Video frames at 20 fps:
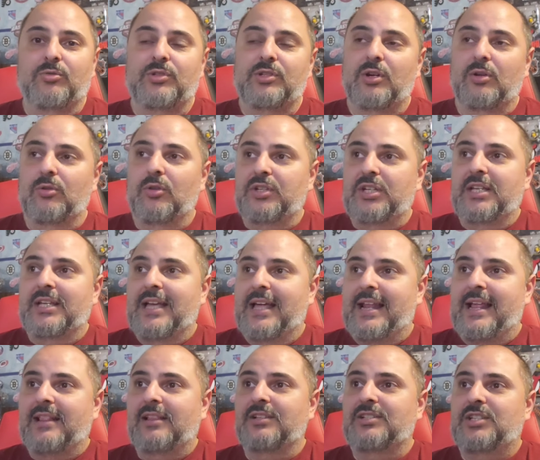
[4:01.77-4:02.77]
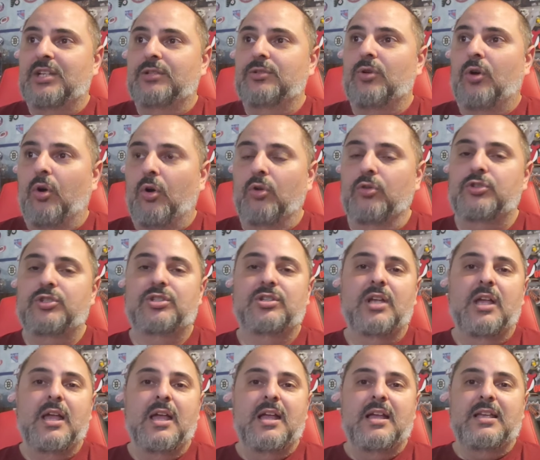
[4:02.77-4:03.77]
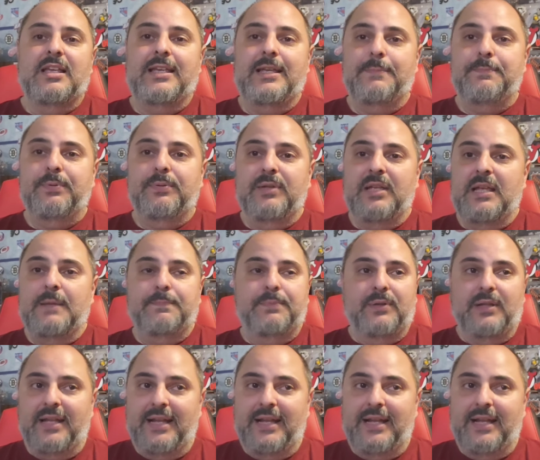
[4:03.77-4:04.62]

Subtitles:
You know, looking at Alexander Holtz, he